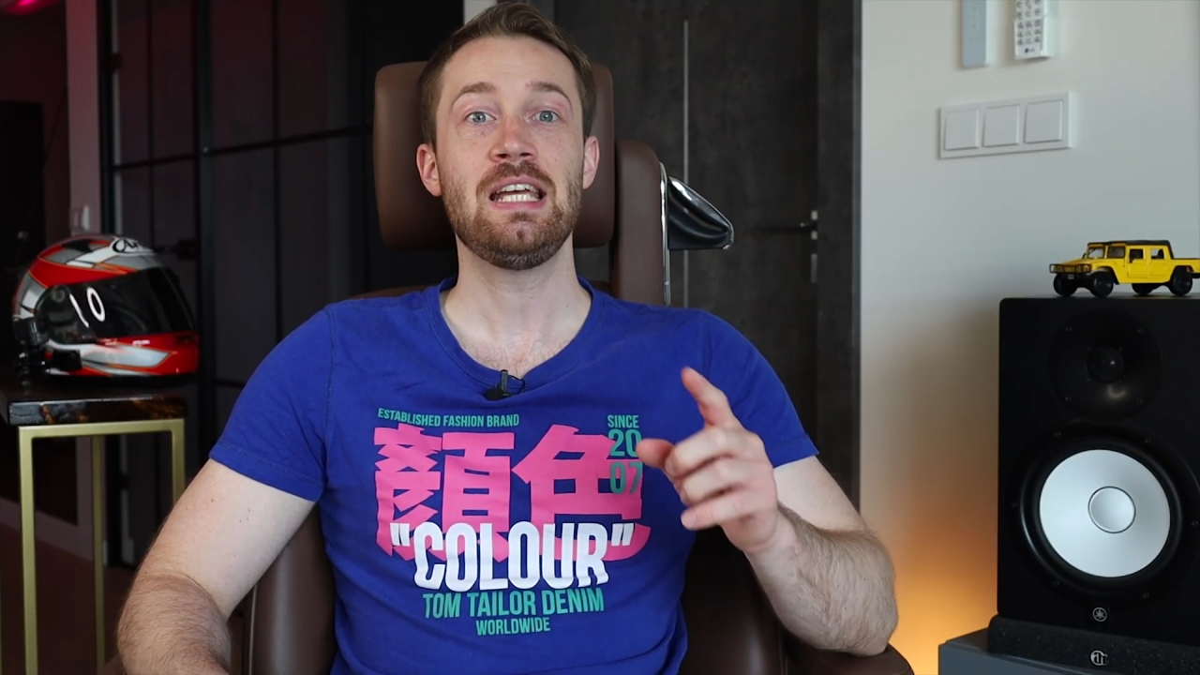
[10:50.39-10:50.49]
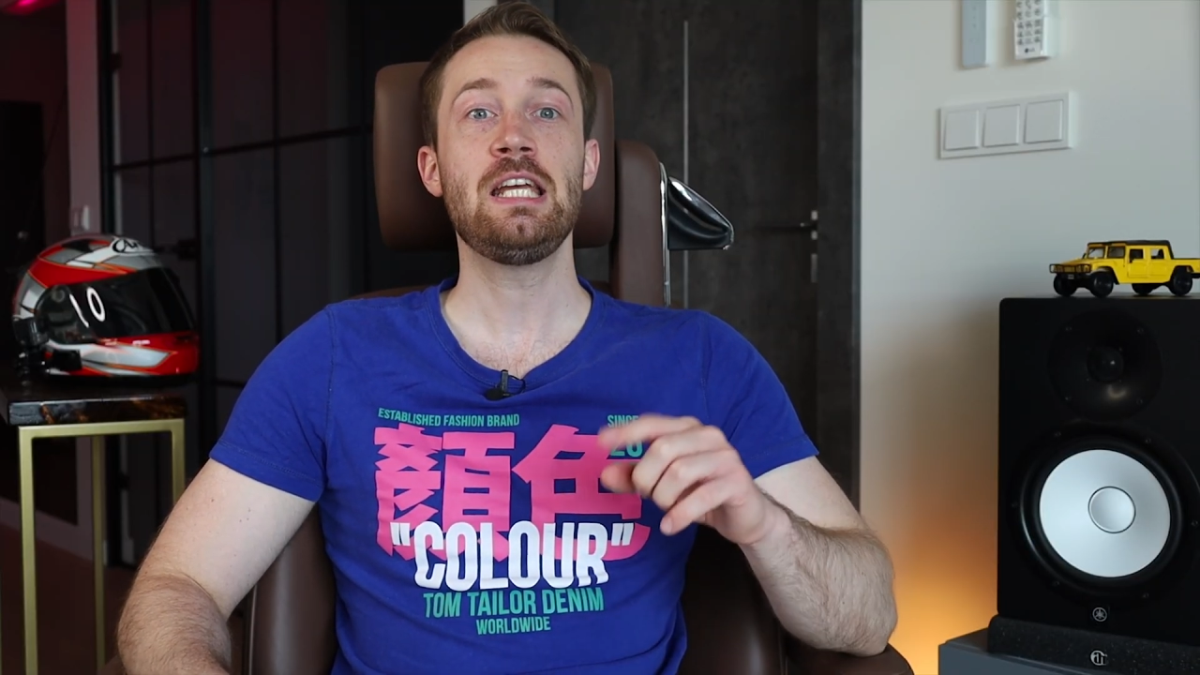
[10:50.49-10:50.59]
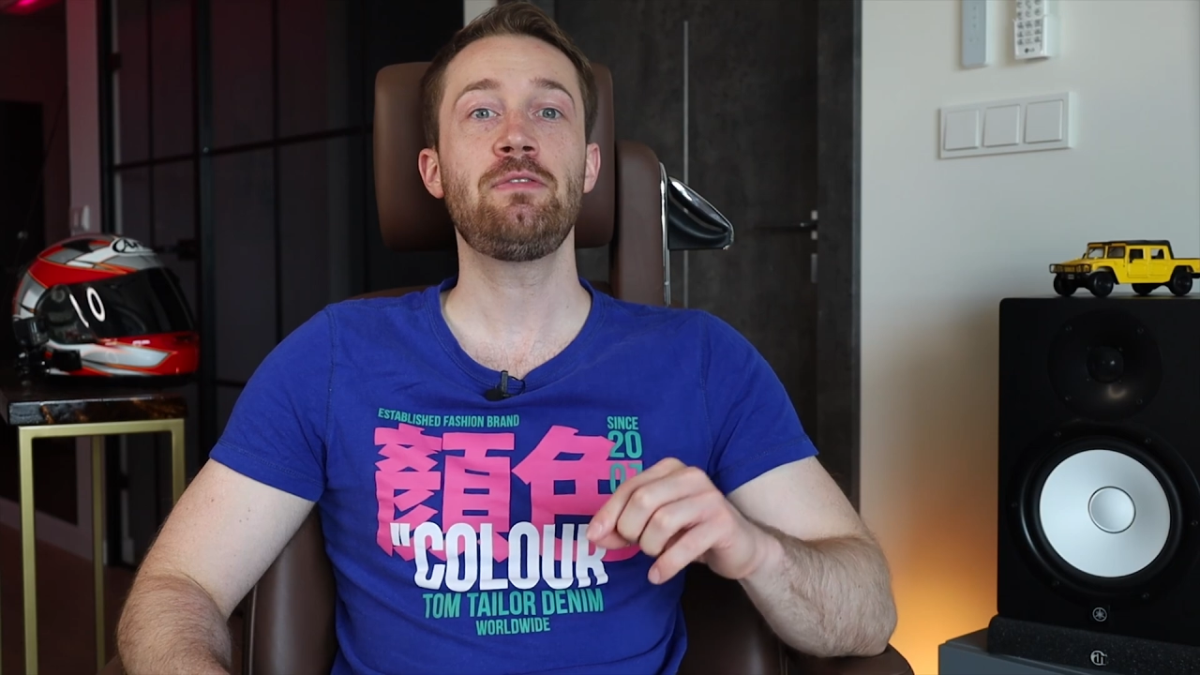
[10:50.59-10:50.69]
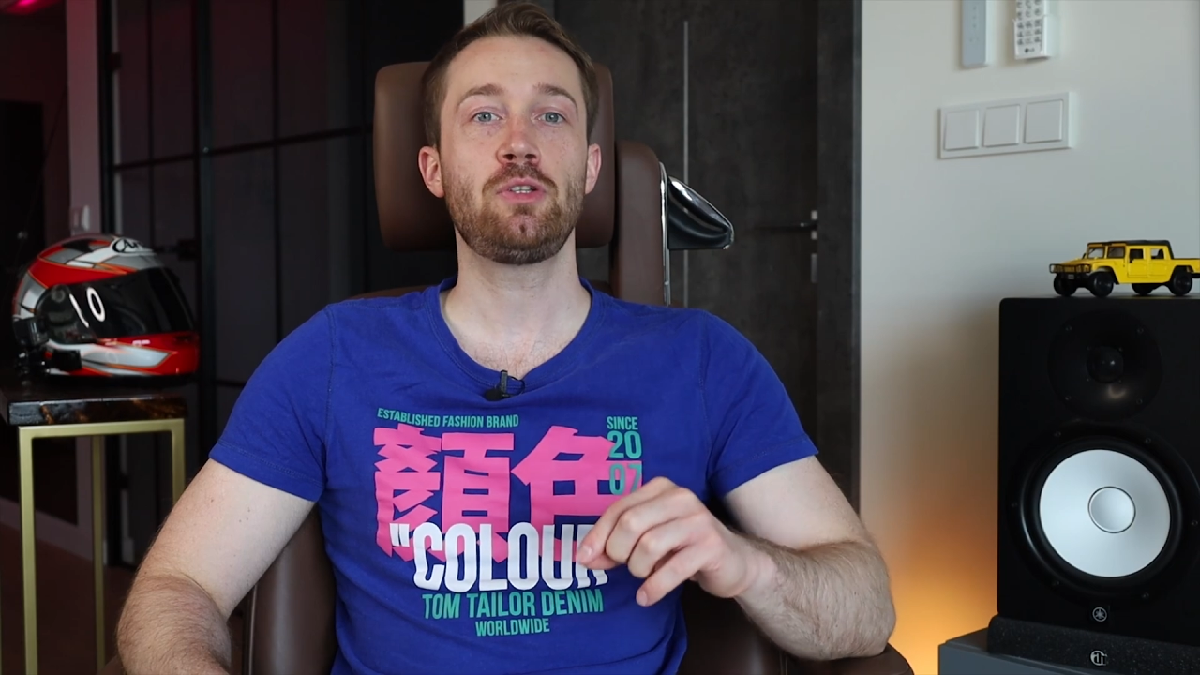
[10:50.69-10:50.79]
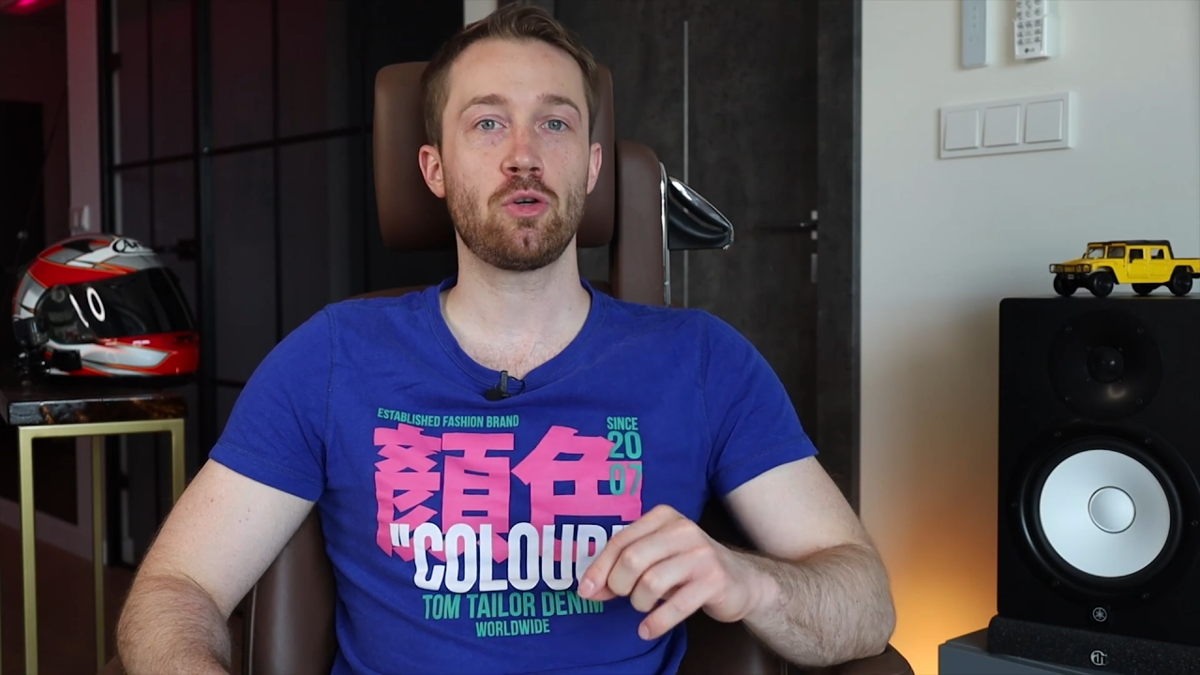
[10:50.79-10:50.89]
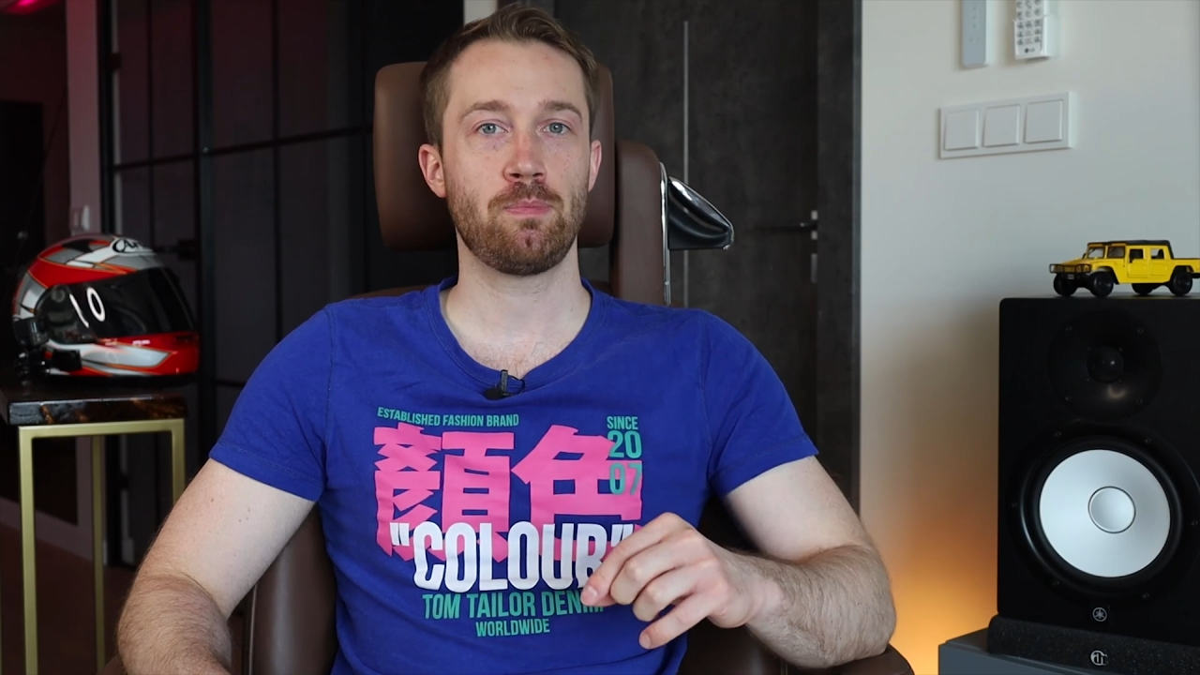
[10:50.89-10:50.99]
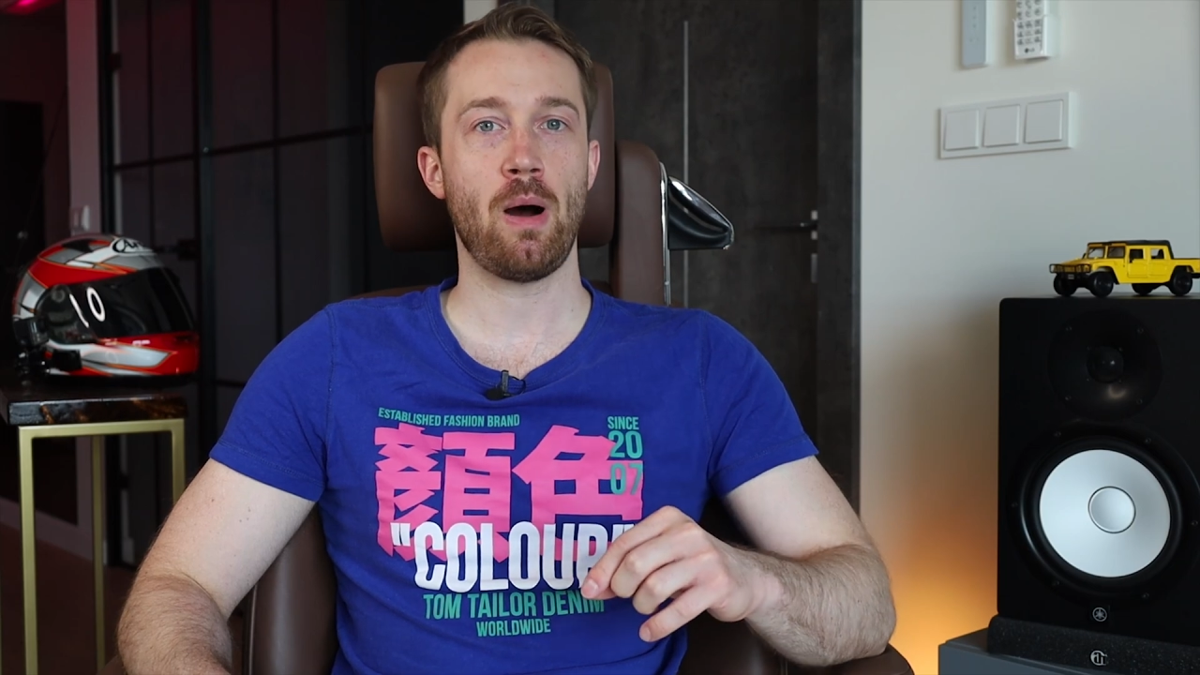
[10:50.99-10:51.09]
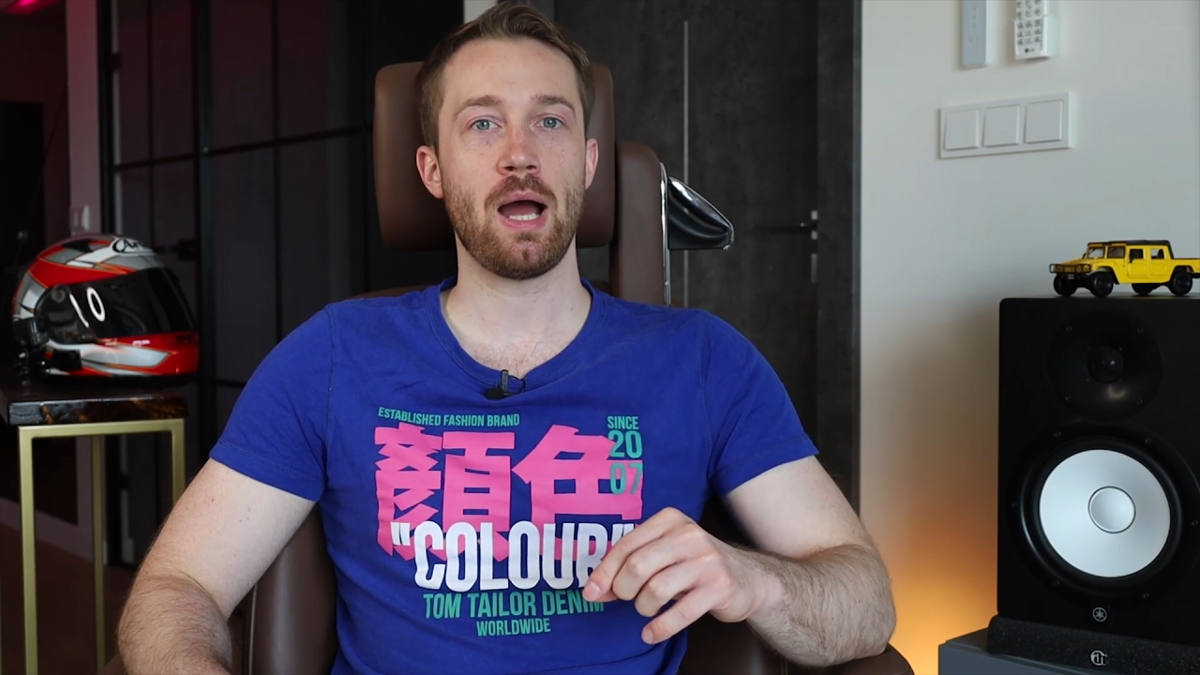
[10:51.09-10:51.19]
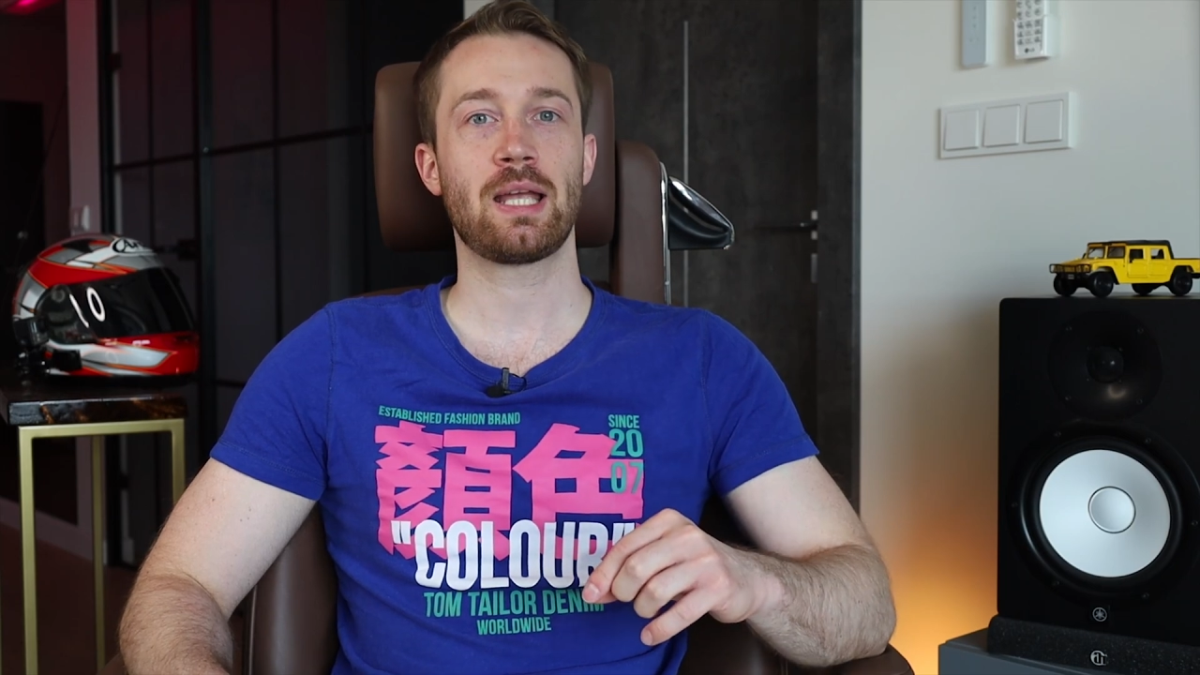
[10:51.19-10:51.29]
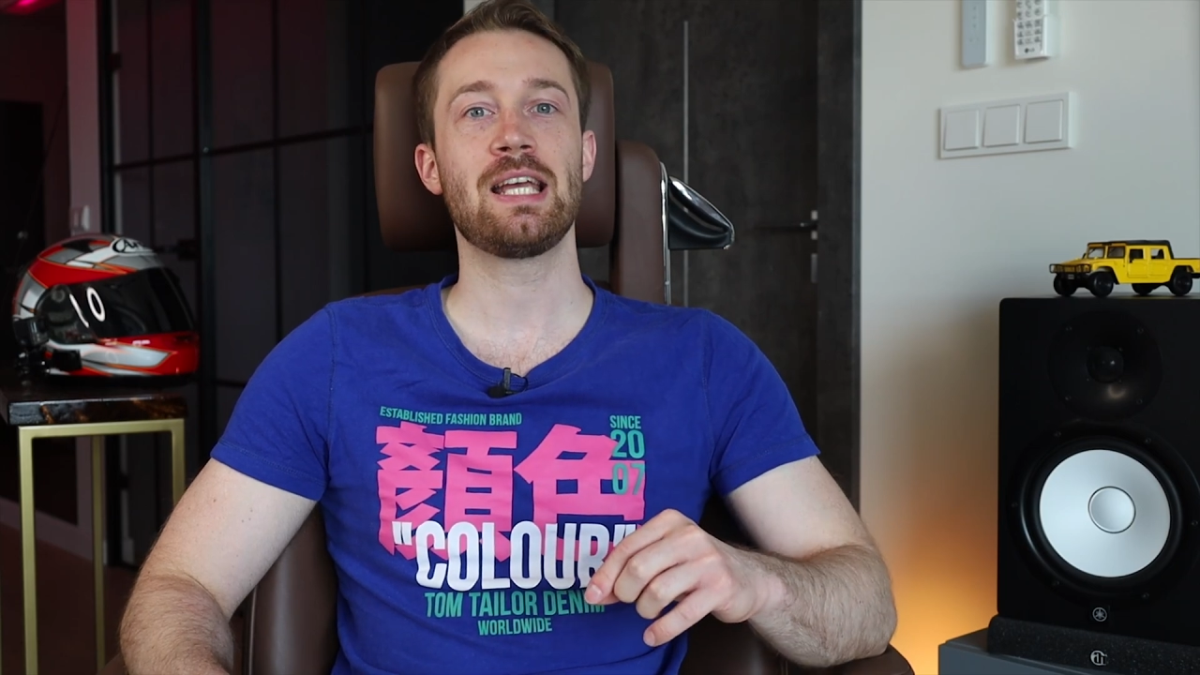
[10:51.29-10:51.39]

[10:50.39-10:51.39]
if your bike